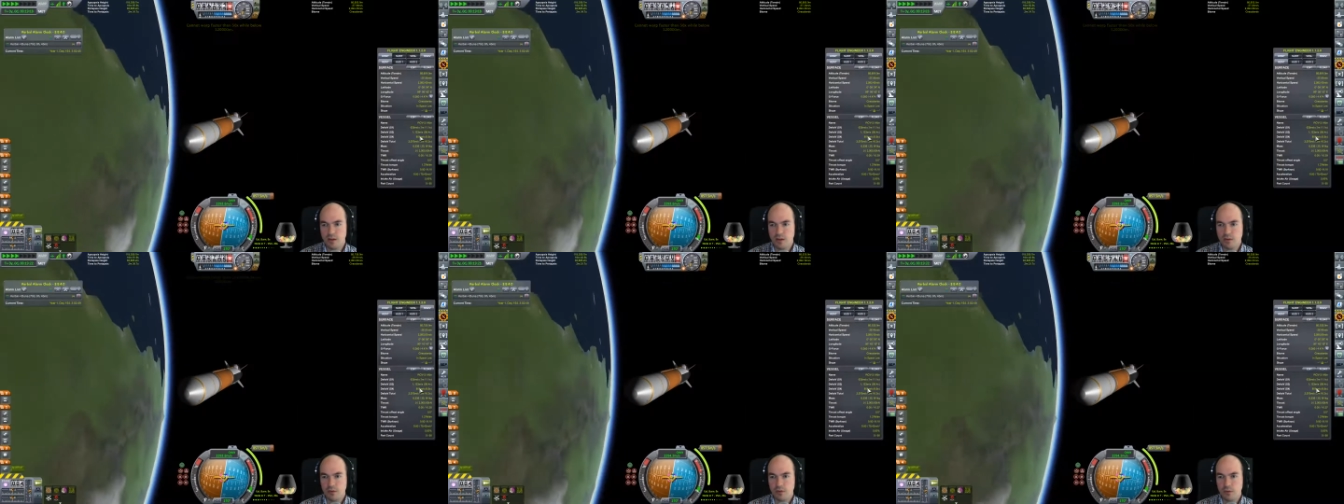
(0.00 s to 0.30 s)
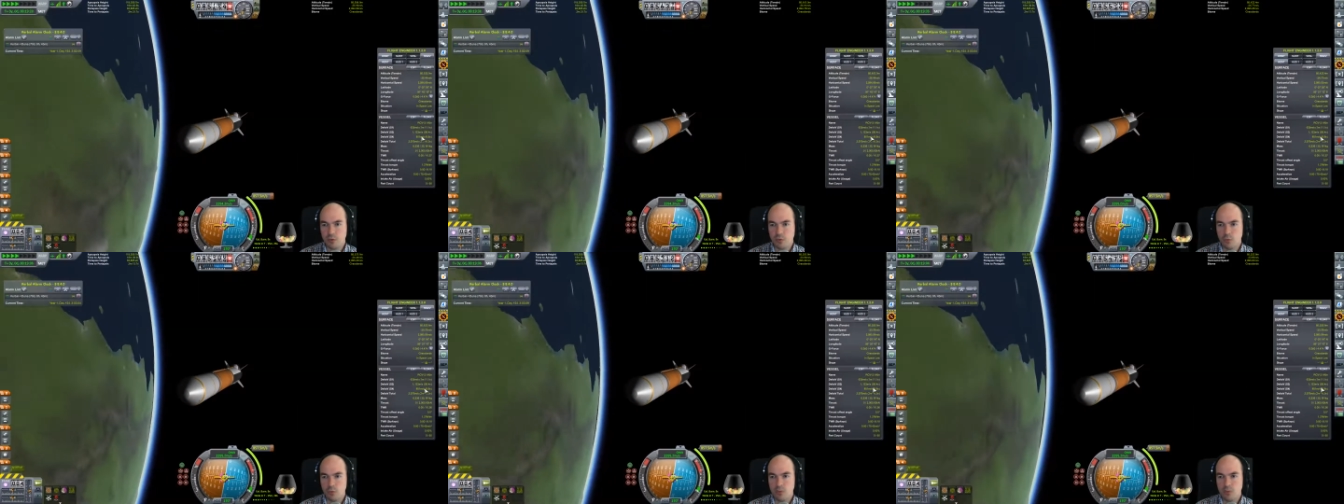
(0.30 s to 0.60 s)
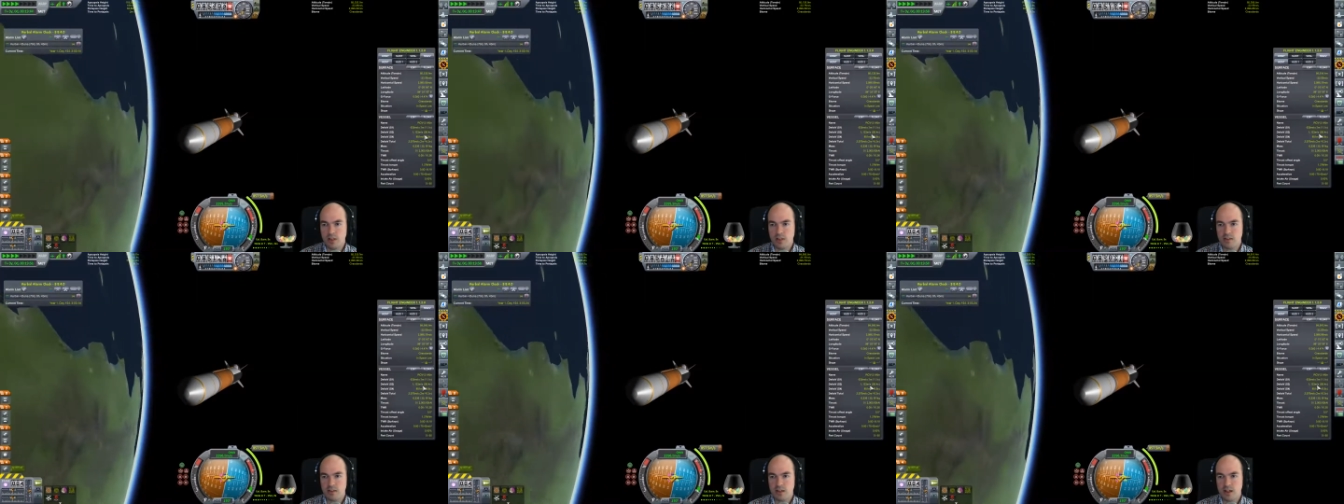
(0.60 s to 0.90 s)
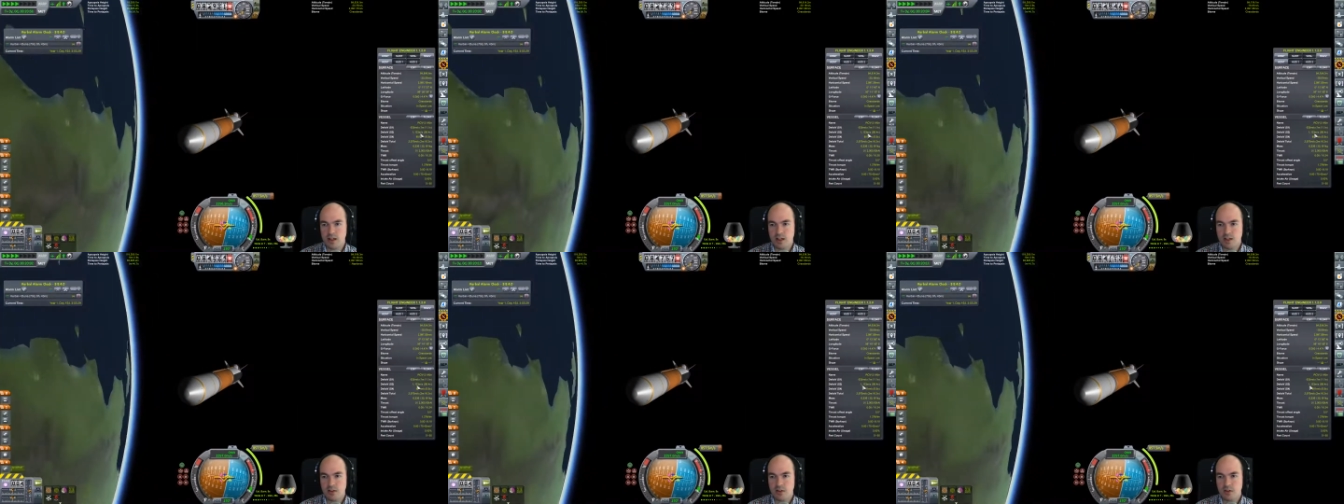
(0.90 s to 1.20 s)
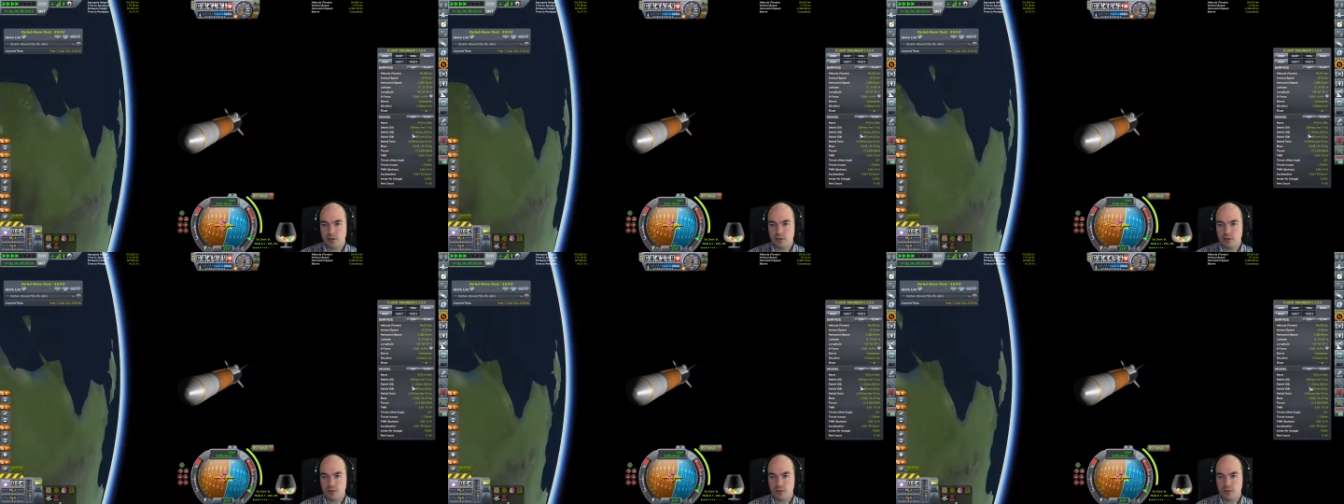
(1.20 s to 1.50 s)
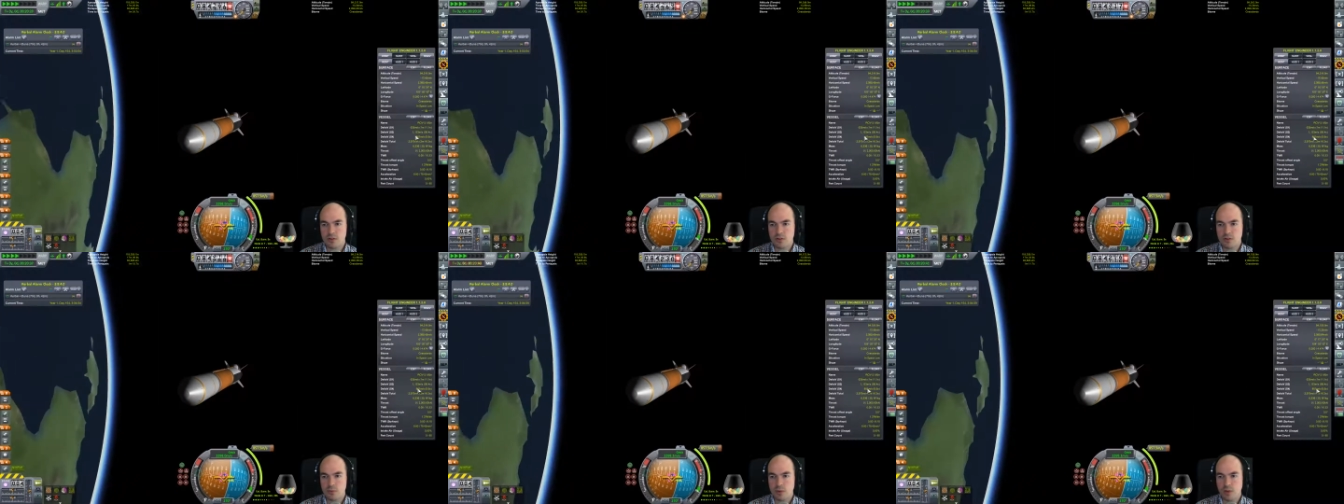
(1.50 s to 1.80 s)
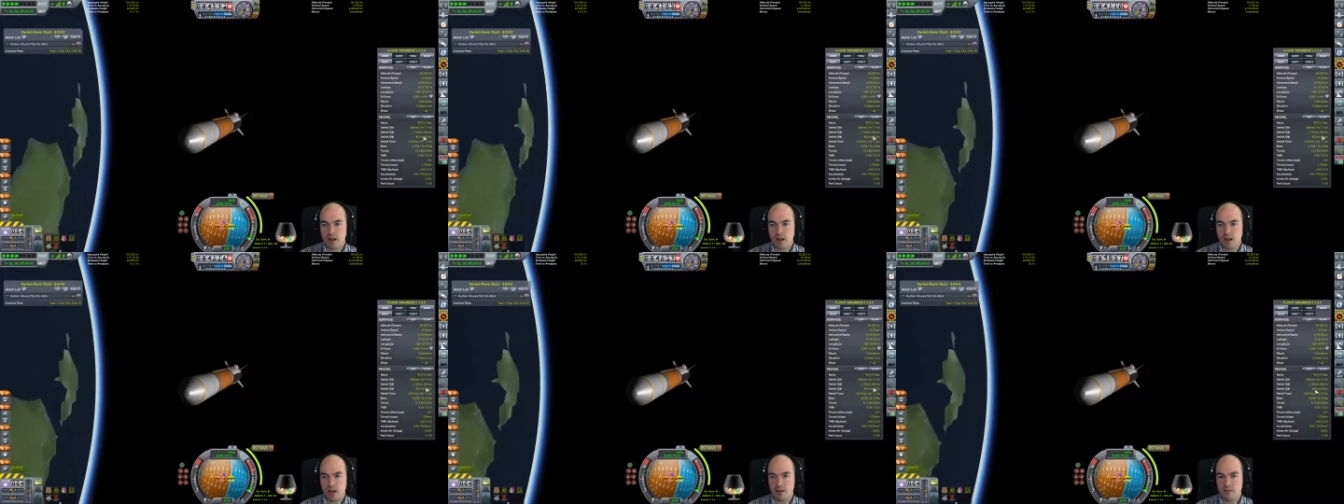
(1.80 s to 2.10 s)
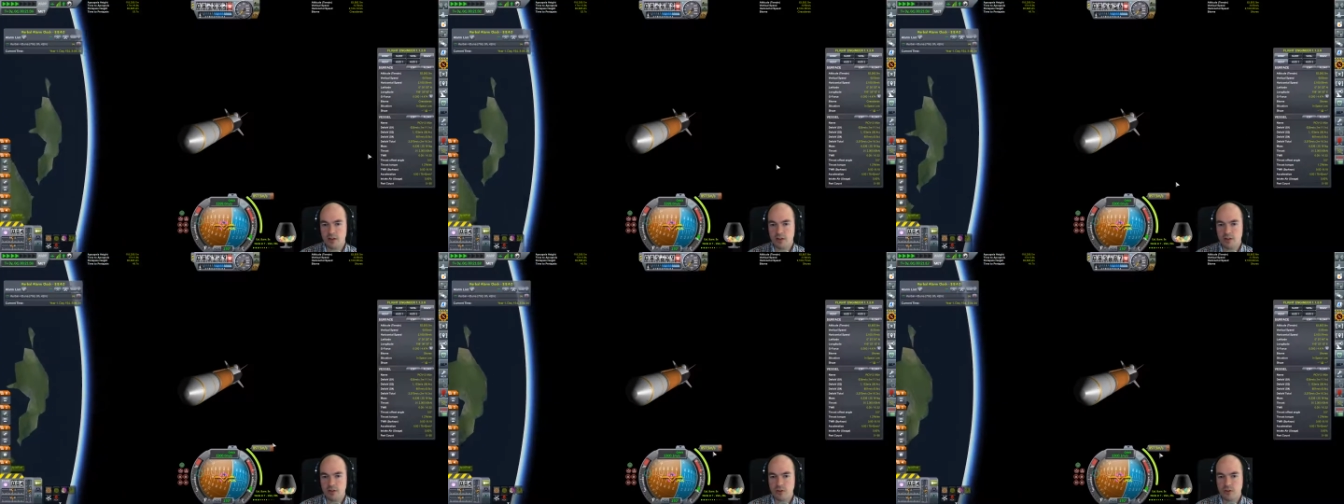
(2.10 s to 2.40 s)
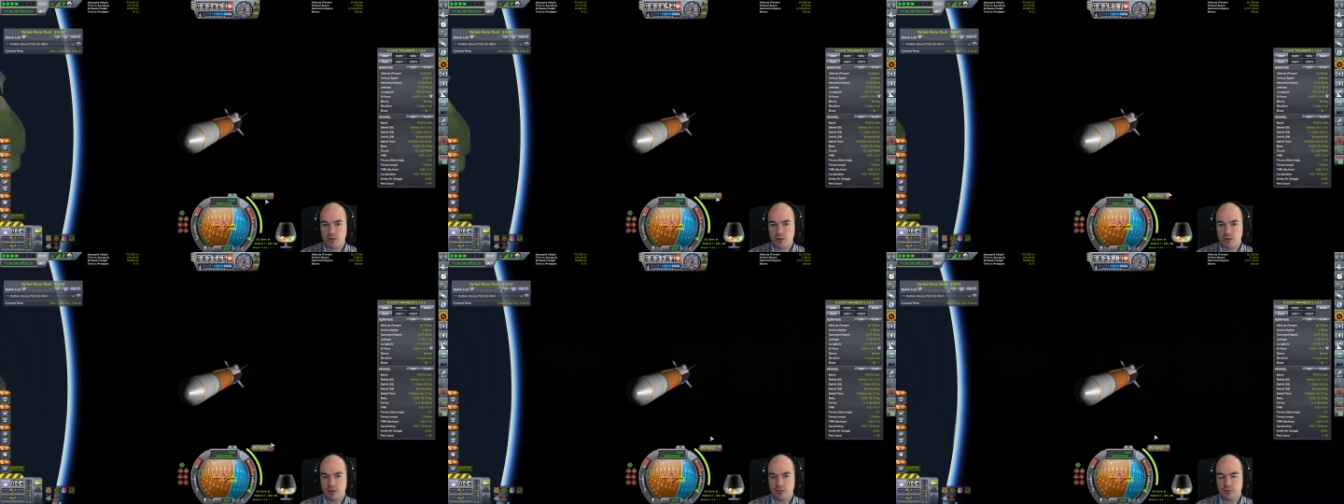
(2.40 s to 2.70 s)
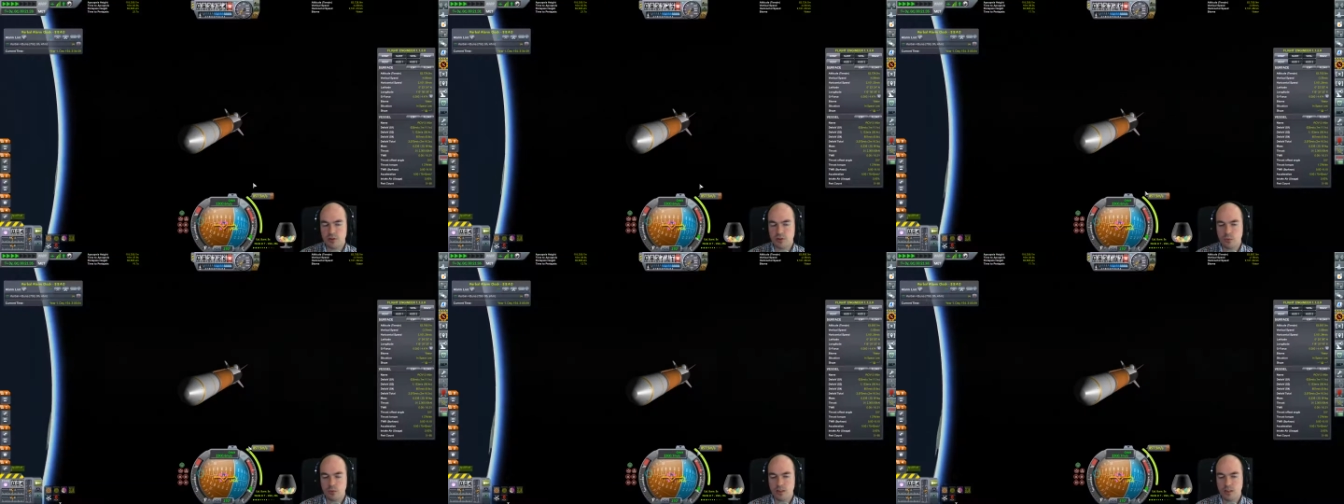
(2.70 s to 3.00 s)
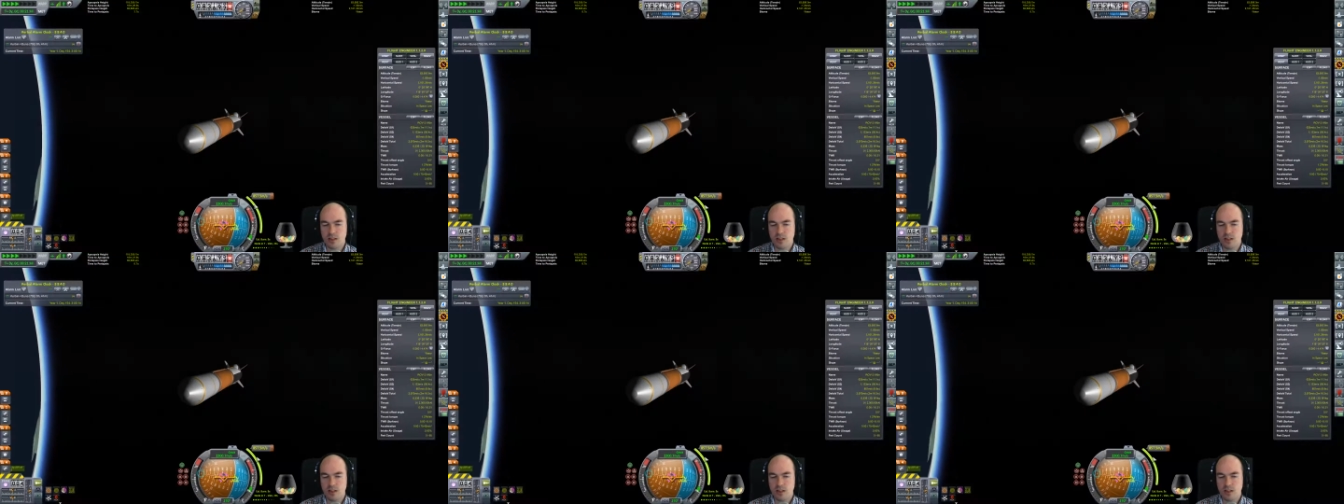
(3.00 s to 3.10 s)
So we need 800, we have 800 delta V, we need